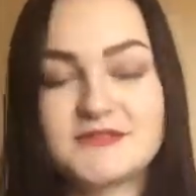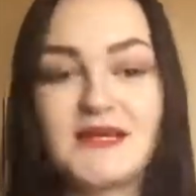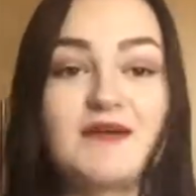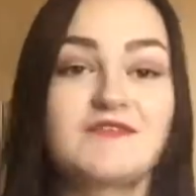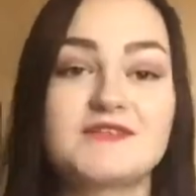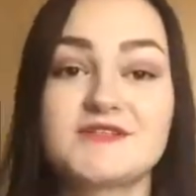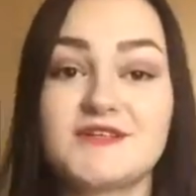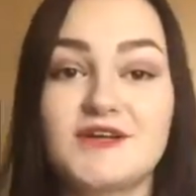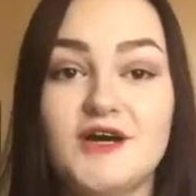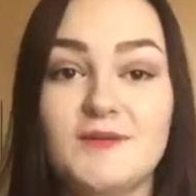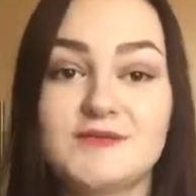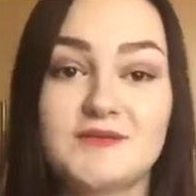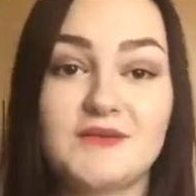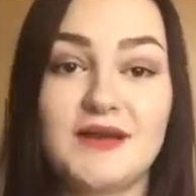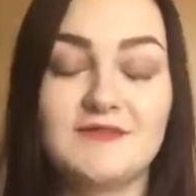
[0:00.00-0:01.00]
I've just done it
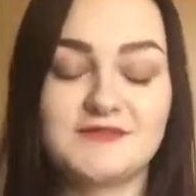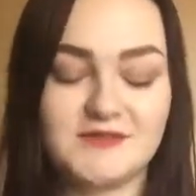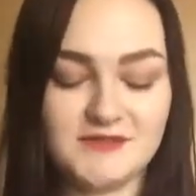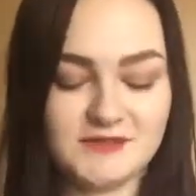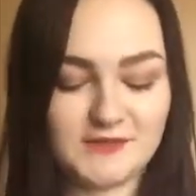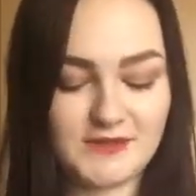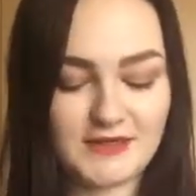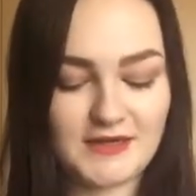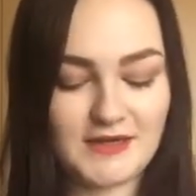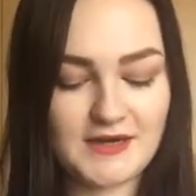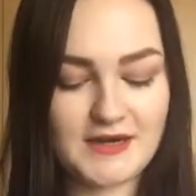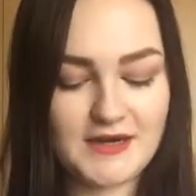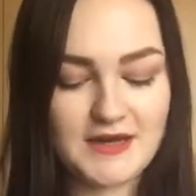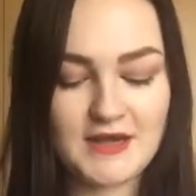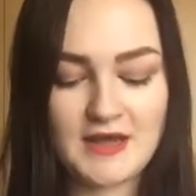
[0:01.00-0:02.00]
up, so I'm gonna have to undo it again.
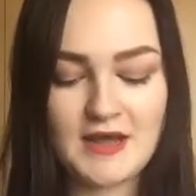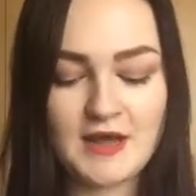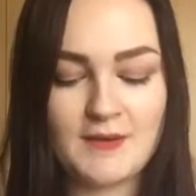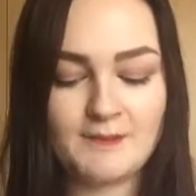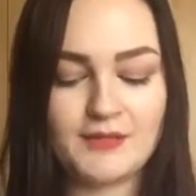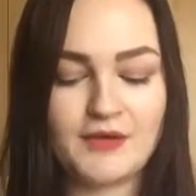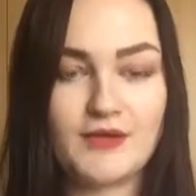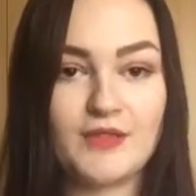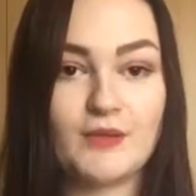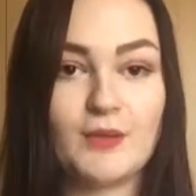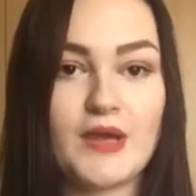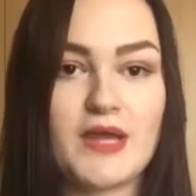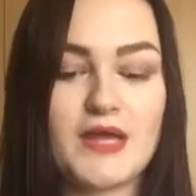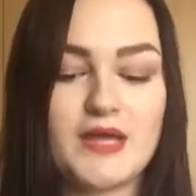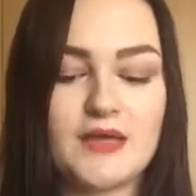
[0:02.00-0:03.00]
But the
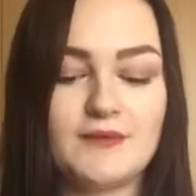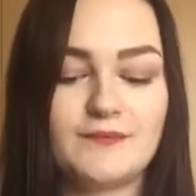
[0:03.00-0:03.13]
way